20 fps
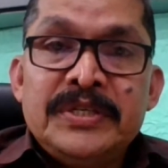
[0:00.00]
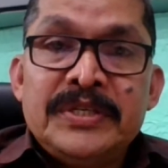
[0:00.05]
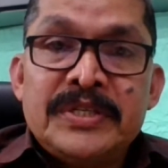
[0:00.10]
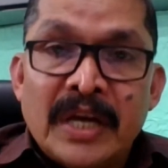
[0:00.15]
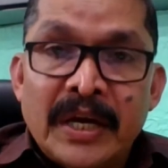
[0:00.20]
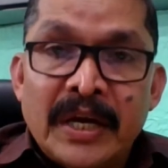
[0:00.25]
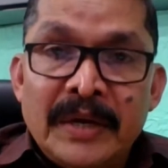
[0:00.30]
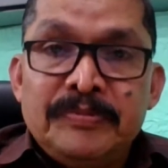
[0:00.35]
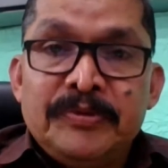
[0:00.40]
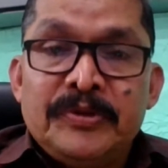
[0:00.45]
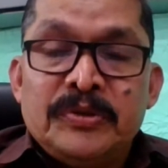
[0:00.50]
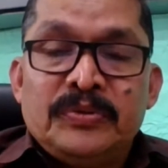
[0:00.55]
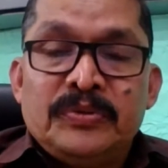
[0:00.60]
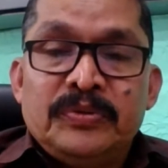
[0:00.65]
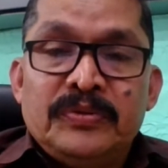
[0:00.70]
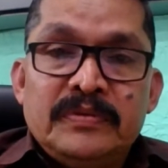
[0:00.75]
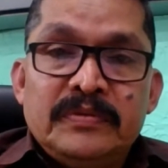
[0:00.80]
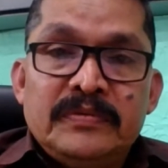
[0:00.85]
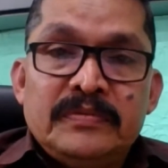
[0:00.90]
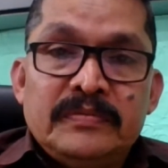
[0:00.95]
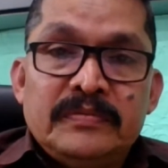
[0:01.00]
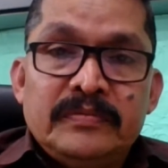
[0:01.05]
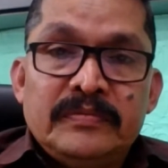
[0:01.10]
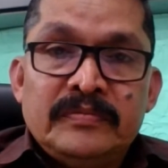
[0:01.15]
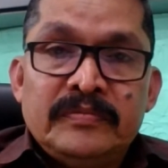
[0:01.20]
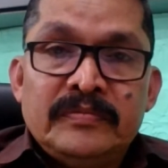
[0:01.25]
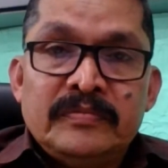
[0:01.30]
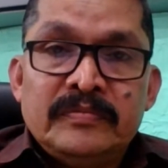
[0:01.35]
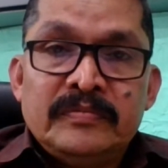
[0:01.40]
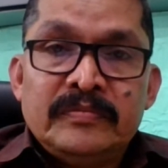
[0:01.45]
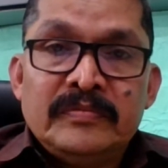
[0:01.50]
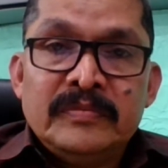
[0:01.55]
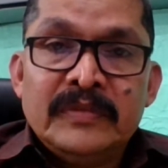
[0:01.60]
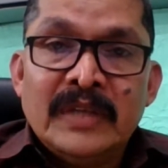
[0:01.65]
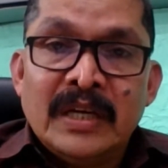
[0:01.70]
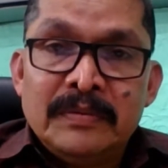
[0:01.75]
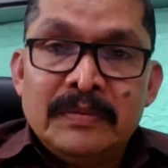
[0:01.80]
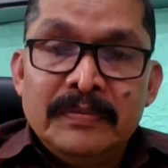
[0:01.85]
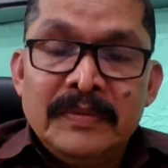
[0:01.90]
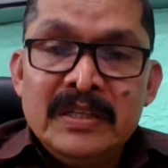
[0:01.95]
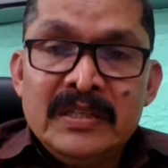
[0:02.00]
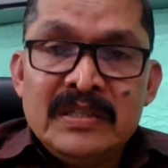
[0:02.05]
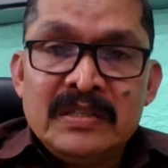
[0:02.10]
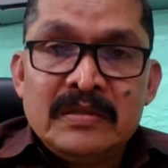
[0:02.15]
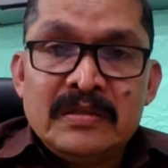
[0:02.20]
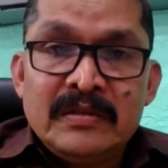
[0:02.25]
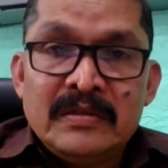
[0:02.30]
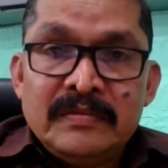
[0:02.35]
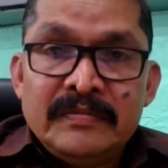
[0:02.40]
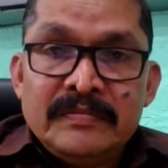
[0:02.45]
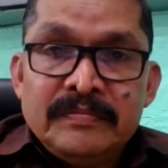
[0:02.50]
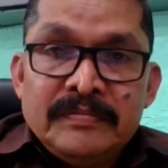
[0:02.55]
type 2. That means